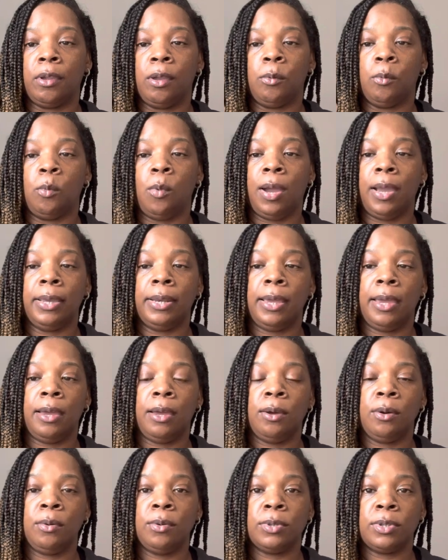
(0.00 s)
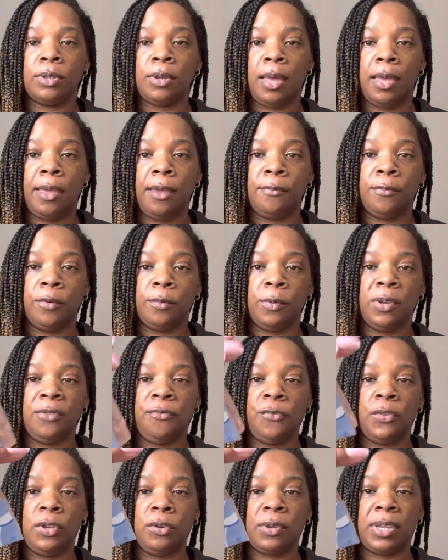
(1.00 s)
whiteout. So I have a
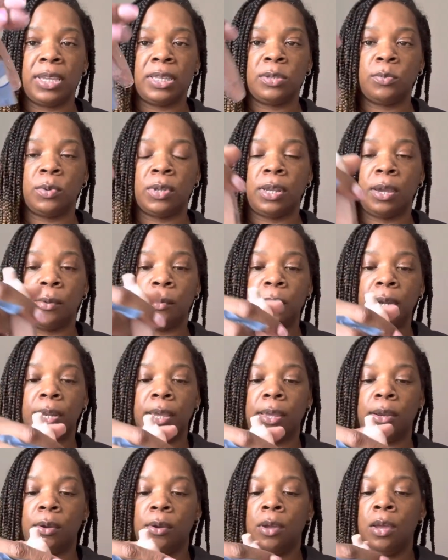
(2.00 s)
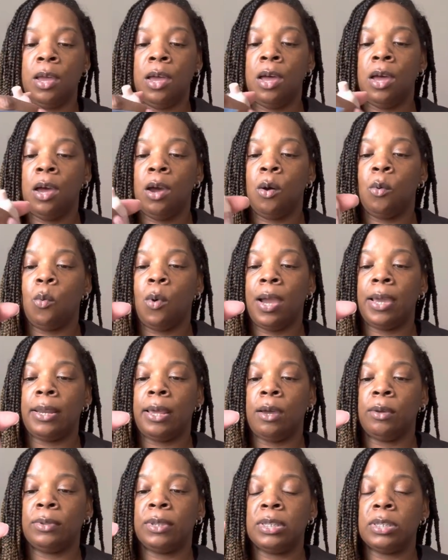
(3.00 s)
refill case when I run out of
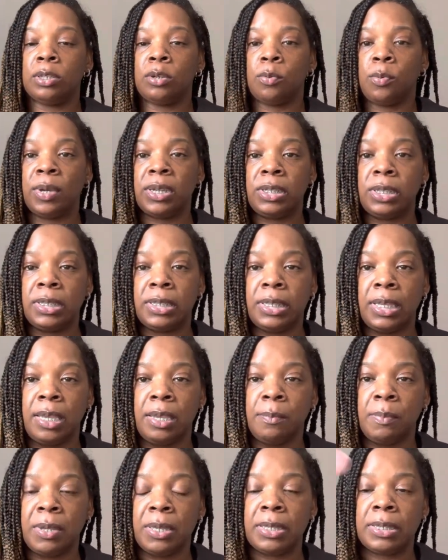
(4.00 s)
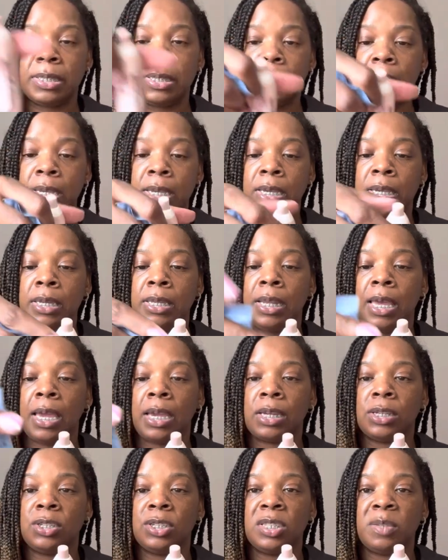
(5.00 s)
whiteout. This correction tape is done. I
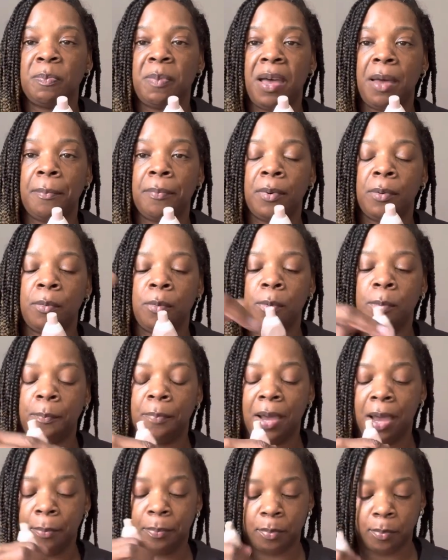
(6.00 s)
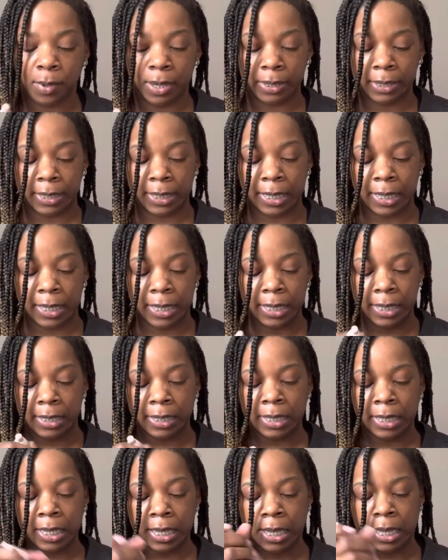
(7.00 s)
could just pop one
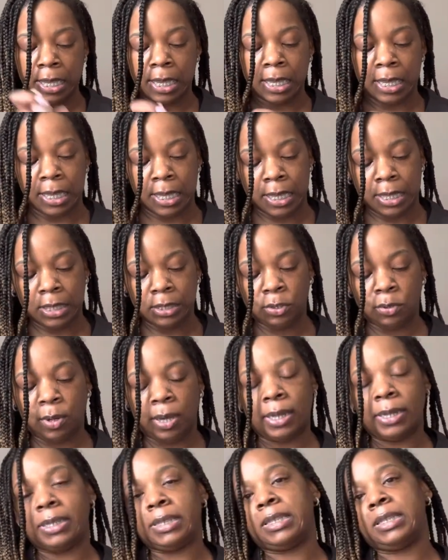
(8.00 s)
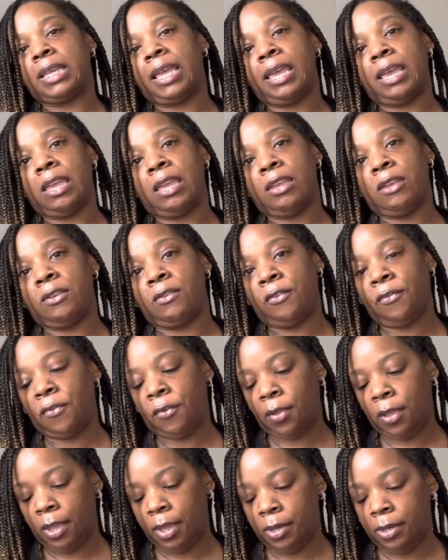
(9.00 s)
in, trying to save.
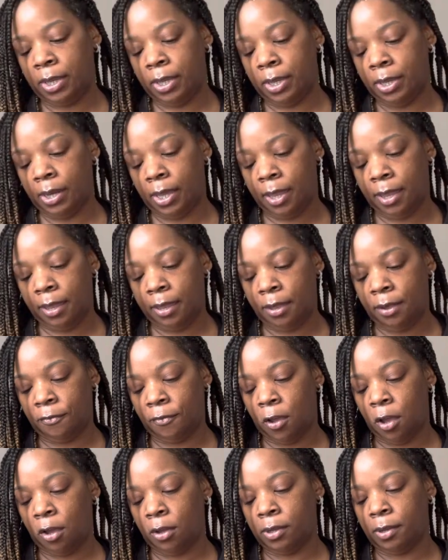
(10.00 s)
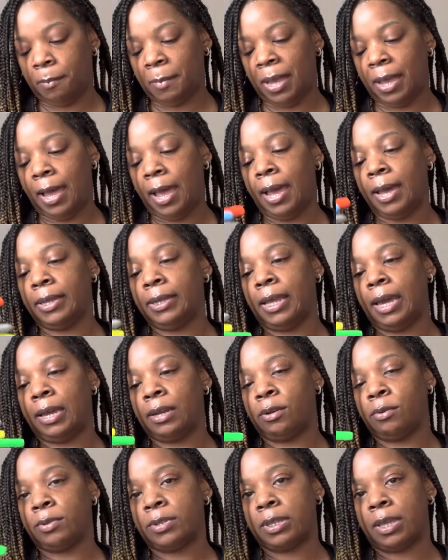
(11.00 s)
And then I have all of my
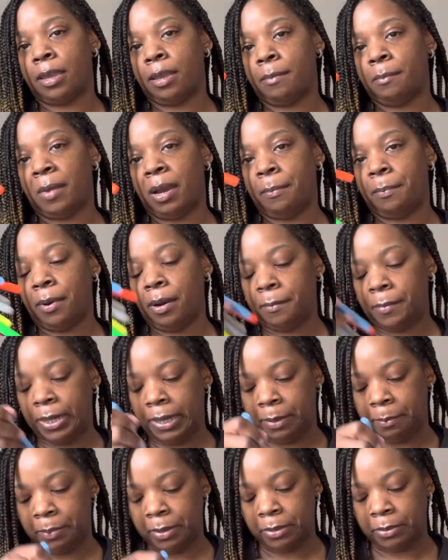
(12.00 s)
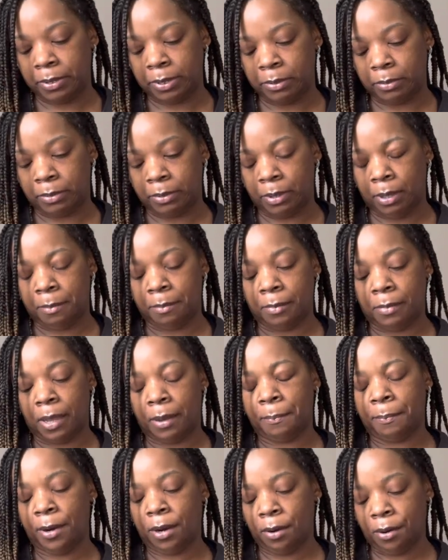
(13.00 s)
highlighters and my permanent pencil, my
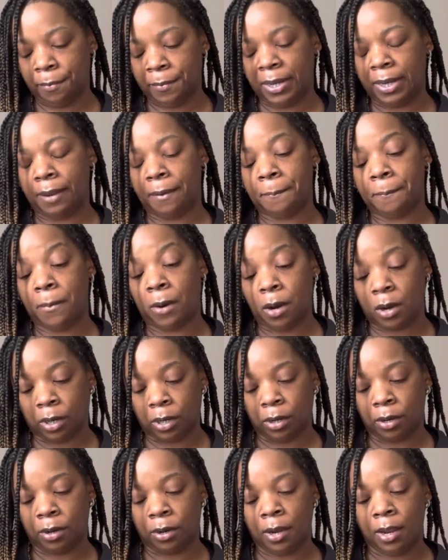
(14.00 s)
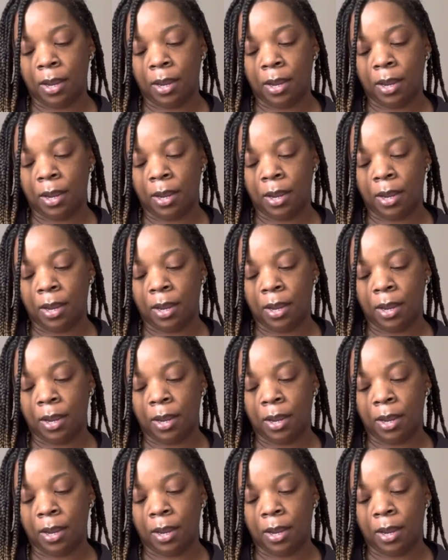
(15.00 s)
permanent marker